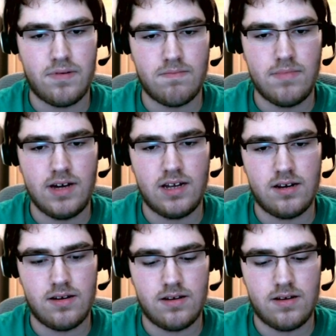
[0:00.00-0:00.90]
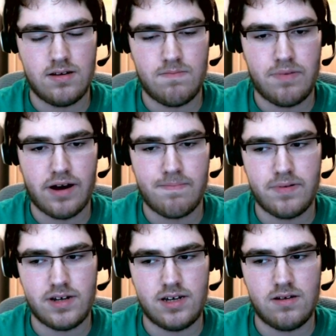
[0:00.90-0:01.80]
meat
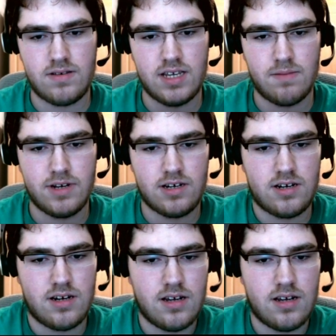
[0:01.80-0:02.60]
barbecue sandwich?